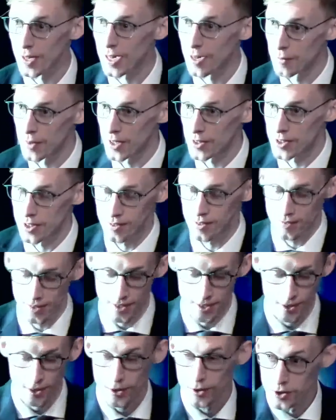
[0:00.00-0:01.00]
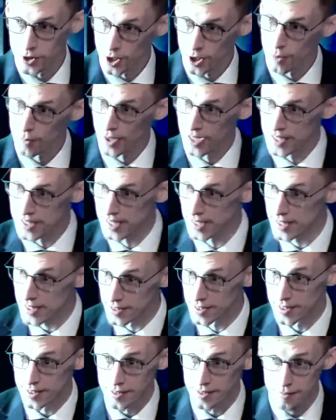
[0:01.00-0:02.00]
how much of a good job I
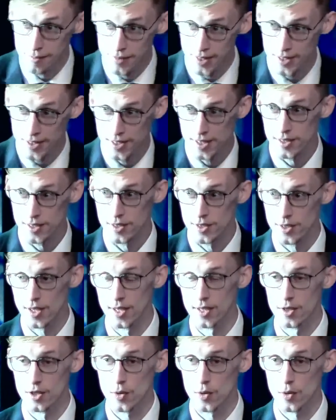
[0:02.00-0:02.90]
did, but in